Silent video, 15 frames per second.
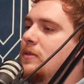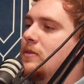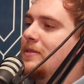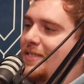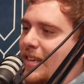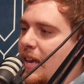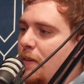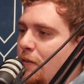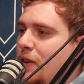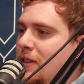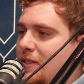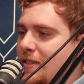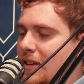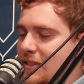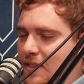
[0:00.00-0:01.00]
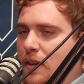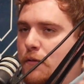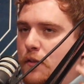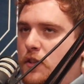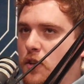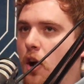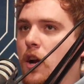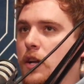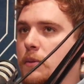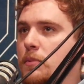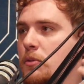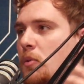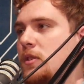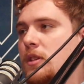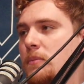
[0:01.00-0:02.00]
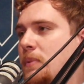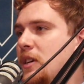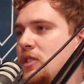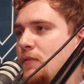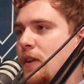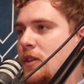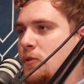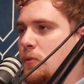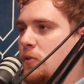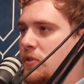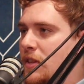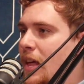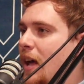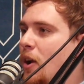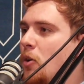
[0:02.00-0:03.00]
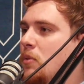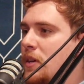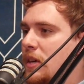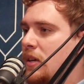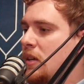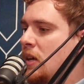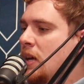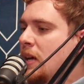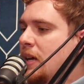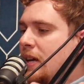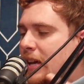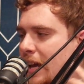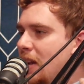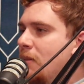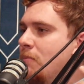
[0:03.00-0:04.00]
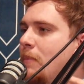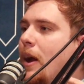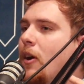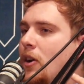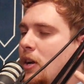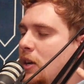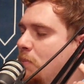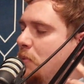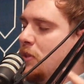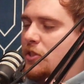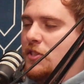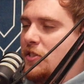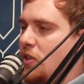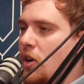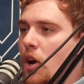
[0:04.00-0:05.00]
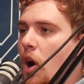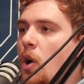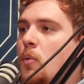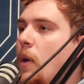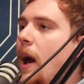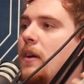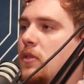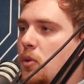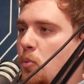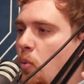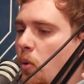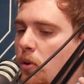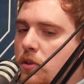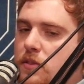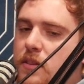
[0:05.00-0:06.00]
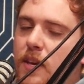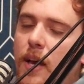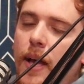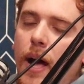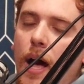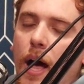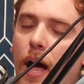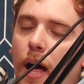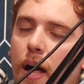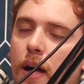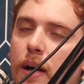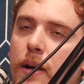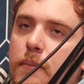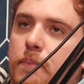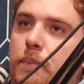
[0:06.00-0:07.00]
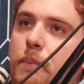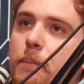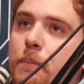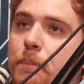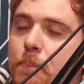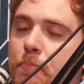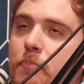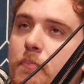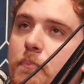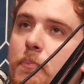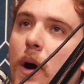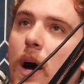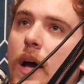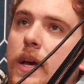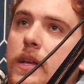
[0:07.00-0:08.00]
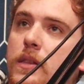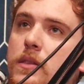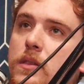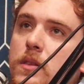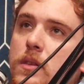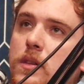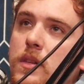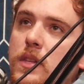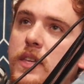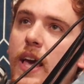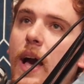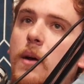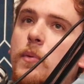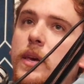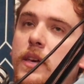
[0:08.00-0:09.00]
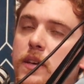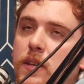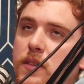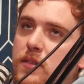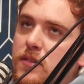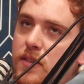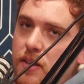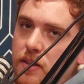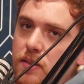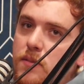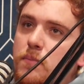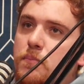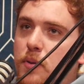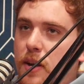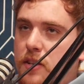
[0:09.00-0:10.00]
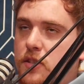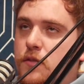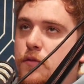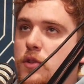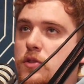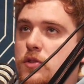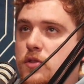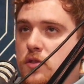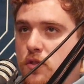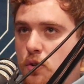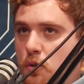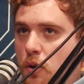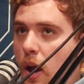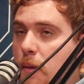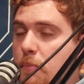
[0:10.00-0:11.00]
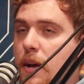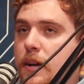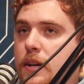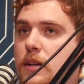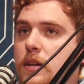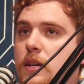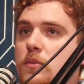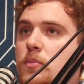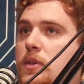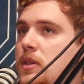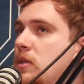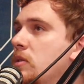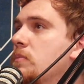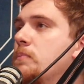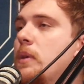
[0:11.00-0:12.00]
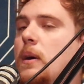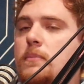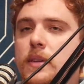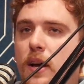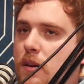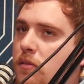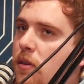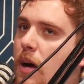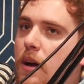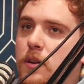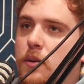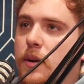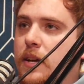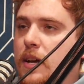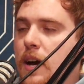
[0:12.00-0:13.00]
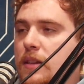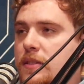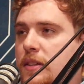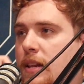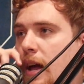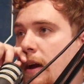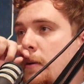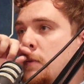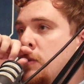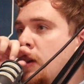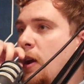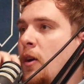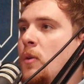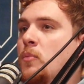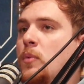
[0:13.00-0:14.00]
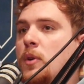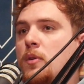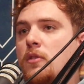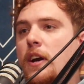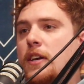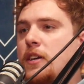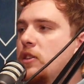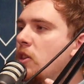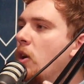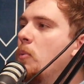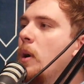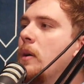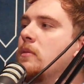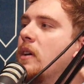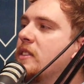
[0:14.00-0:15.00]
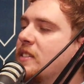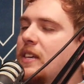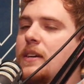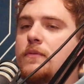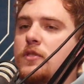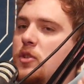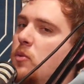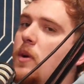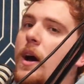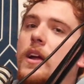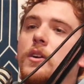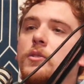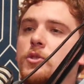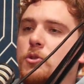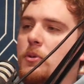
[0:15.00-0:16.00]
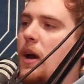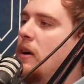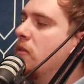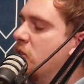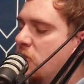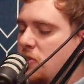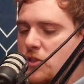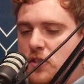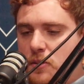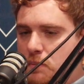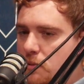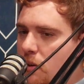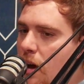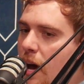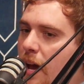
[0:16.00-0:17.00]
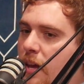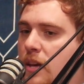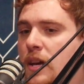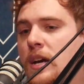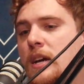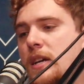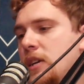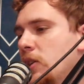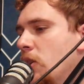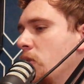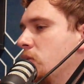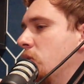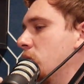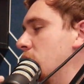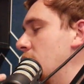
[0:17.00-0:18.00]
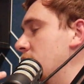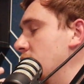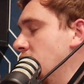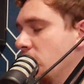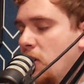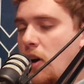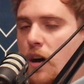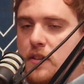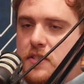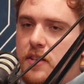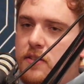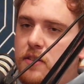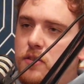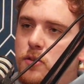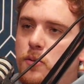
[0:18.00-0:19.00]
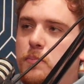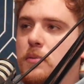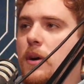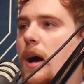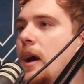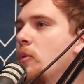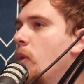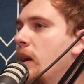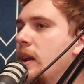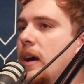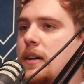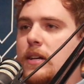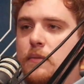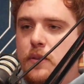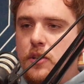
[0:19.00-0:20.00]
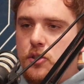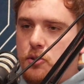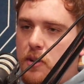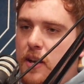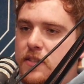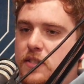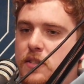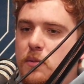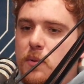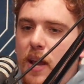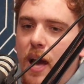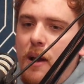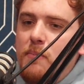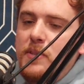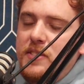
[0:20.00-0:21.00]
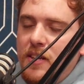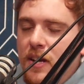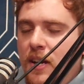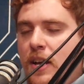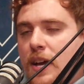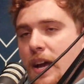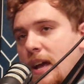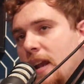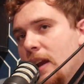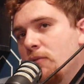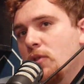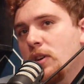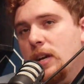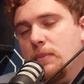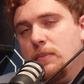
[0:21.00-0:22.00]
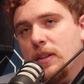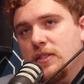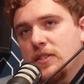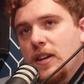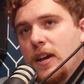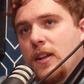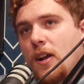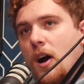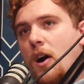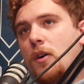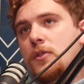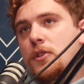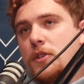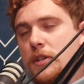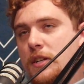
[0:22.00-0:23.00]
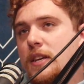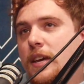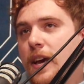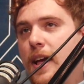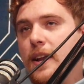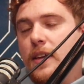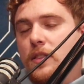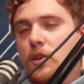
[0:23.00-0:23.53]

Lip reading: TIFF is. Like, TIFF is arguably one of the biggest festivals, not only in America, but just around the world. But yeah, we did press for Tribeca, and we pumped out a lot of great content out there. And we were like, you know what? Let's give Toronto a try. Let's just apply. It doesn't cost anything to apply. Why not give it a try and see what happens? And everyone kept on saying, oh, you're going to get in.